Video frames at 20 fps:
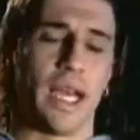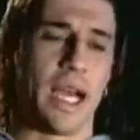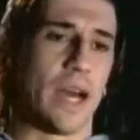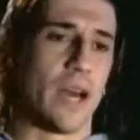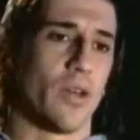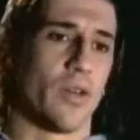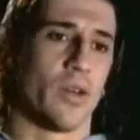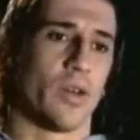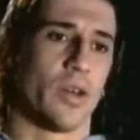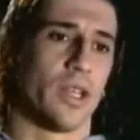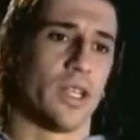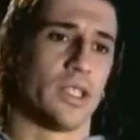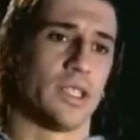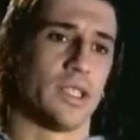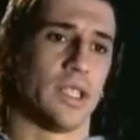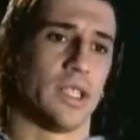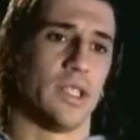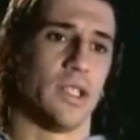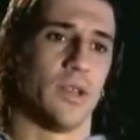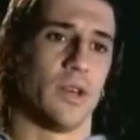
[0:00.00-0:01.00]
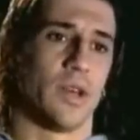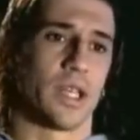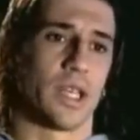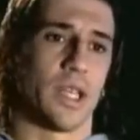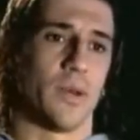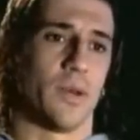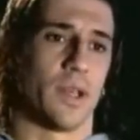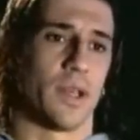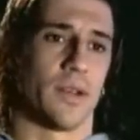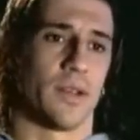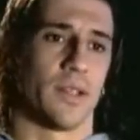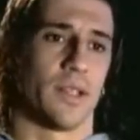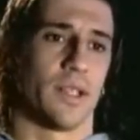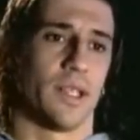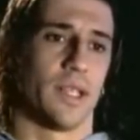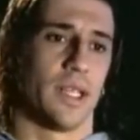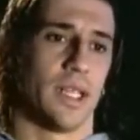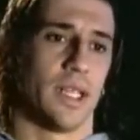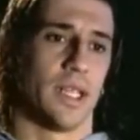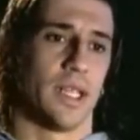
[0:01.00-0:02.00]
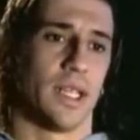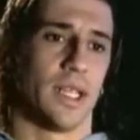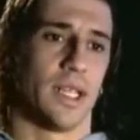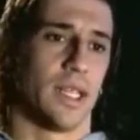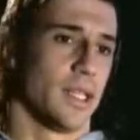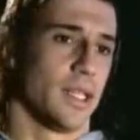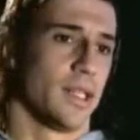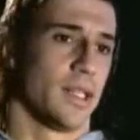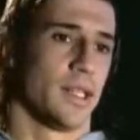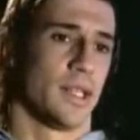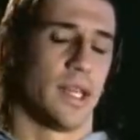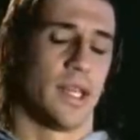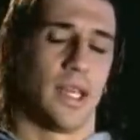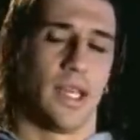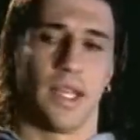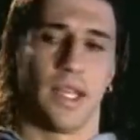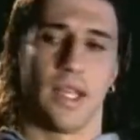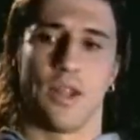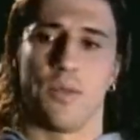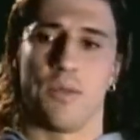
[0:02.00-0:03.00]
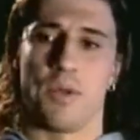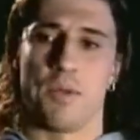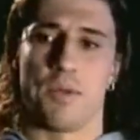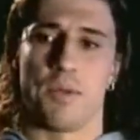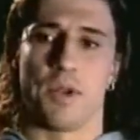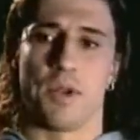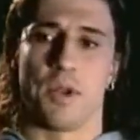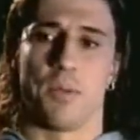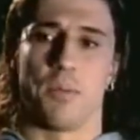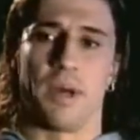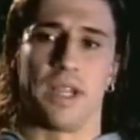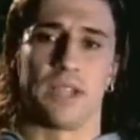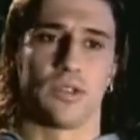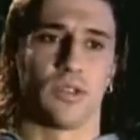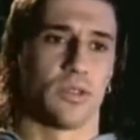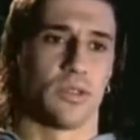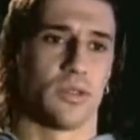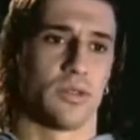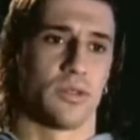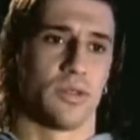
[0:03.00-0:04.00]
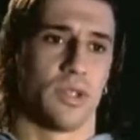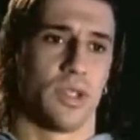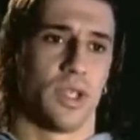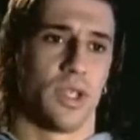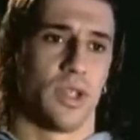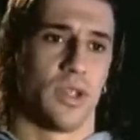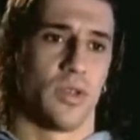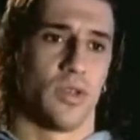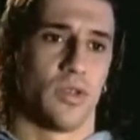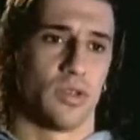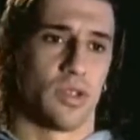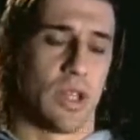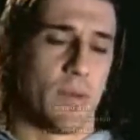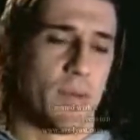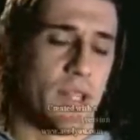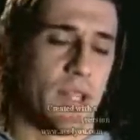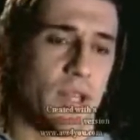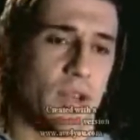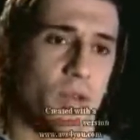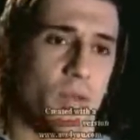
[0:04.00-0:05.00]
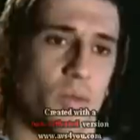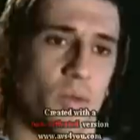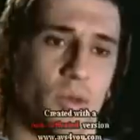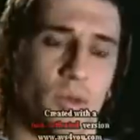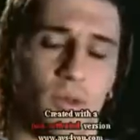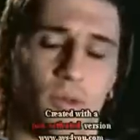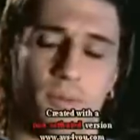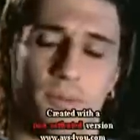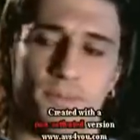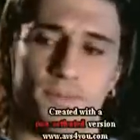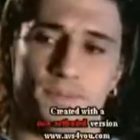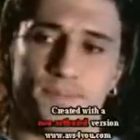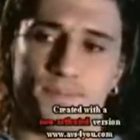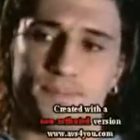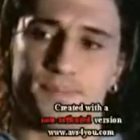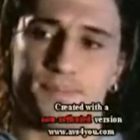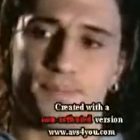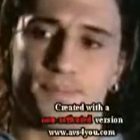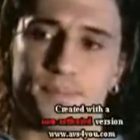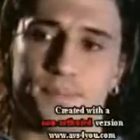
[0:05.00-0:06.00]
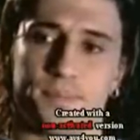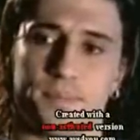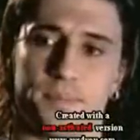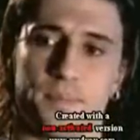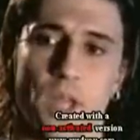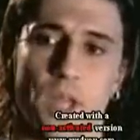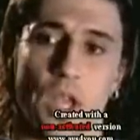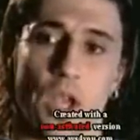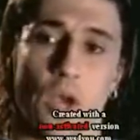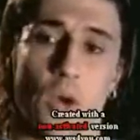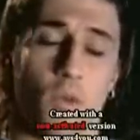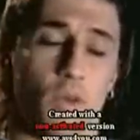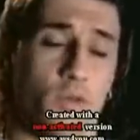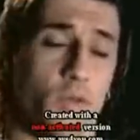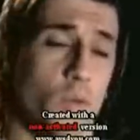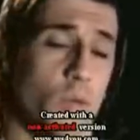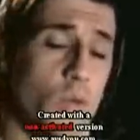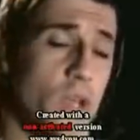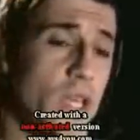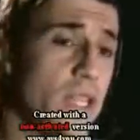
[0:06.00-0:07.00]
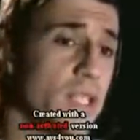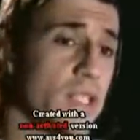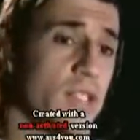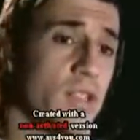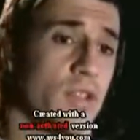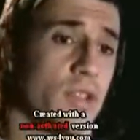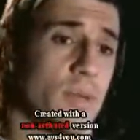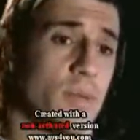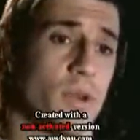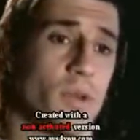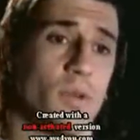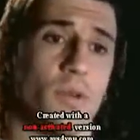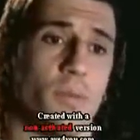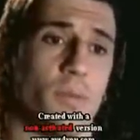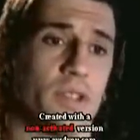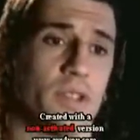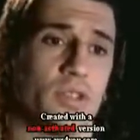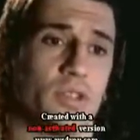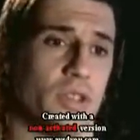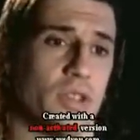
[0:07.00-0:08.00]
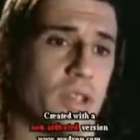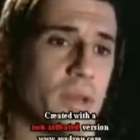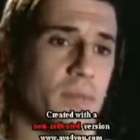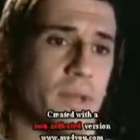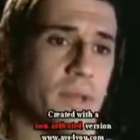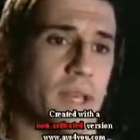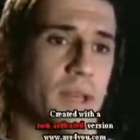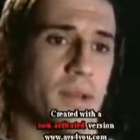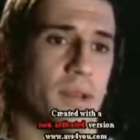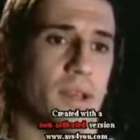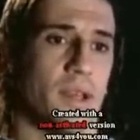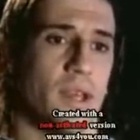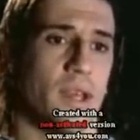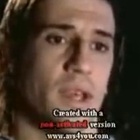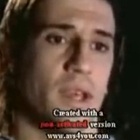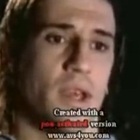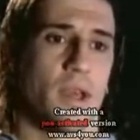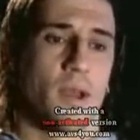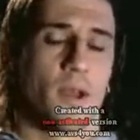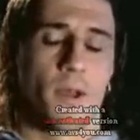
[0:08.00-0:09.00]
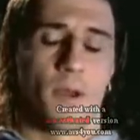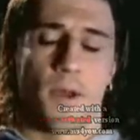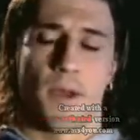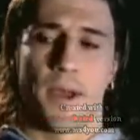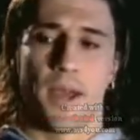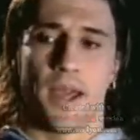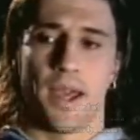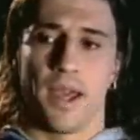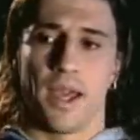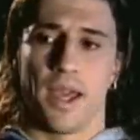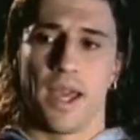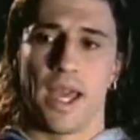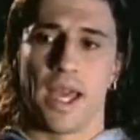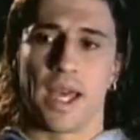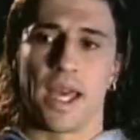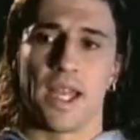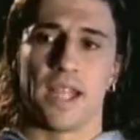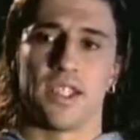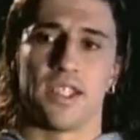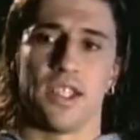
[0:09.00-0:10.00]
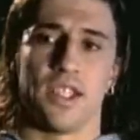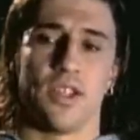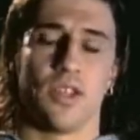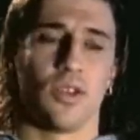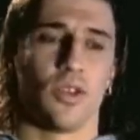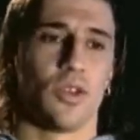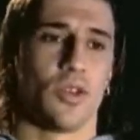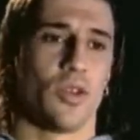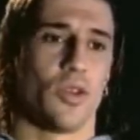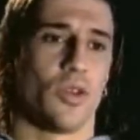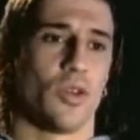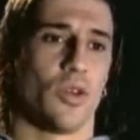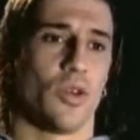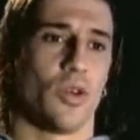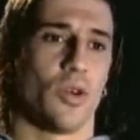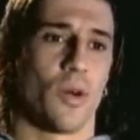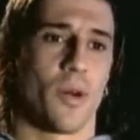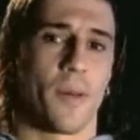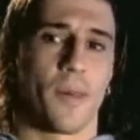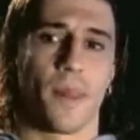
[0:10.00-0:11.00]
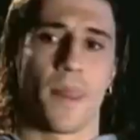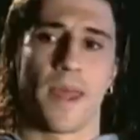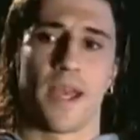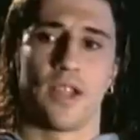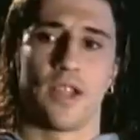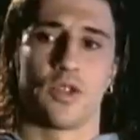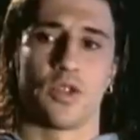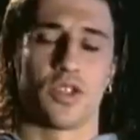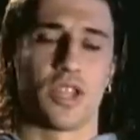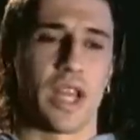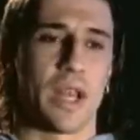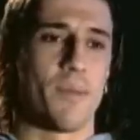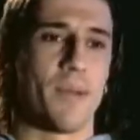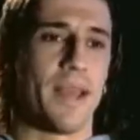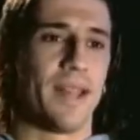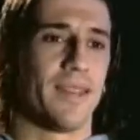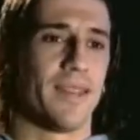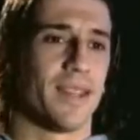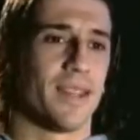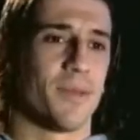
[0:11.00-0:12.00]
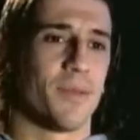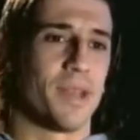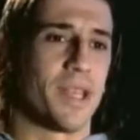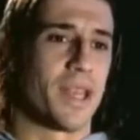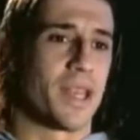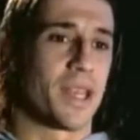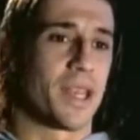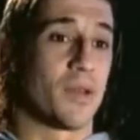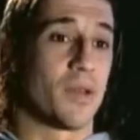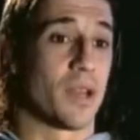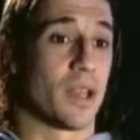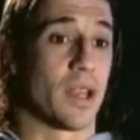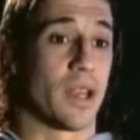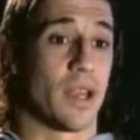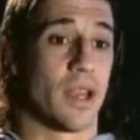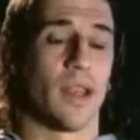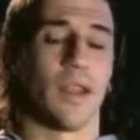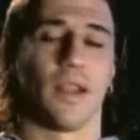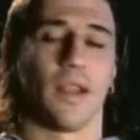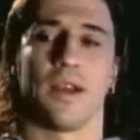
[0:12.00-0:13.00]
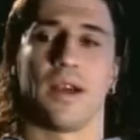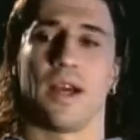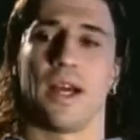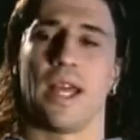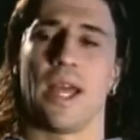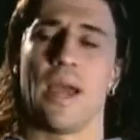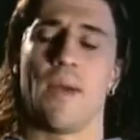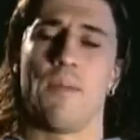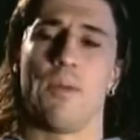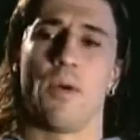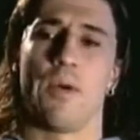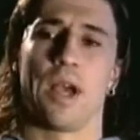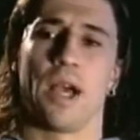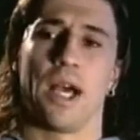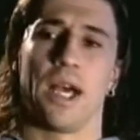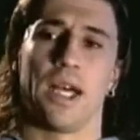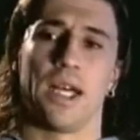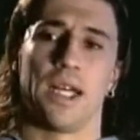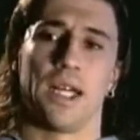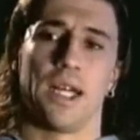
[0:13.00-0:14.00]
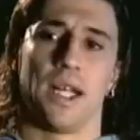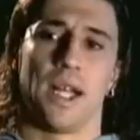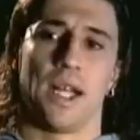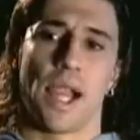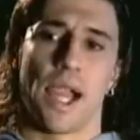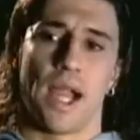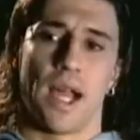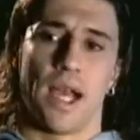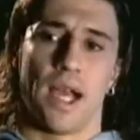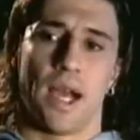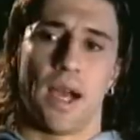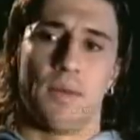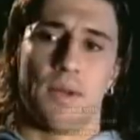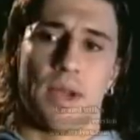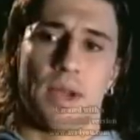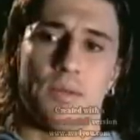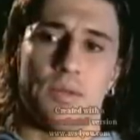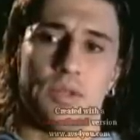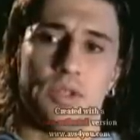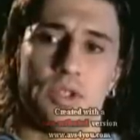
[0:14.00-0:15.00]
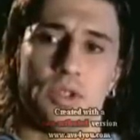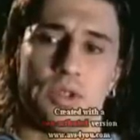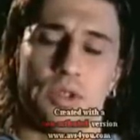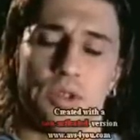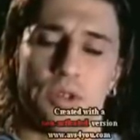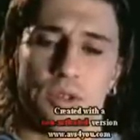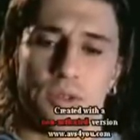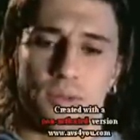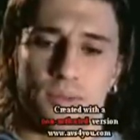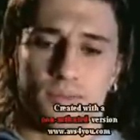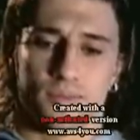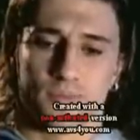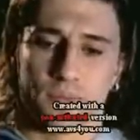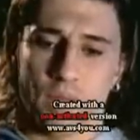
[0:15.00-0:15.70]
when I'm in Buenos Aires. I still stay up late at night when the games are on TV, and I still identify with everything related to River. It was at the club that I made my first steps, not only as a player but as a man, and I will always be grateful for that.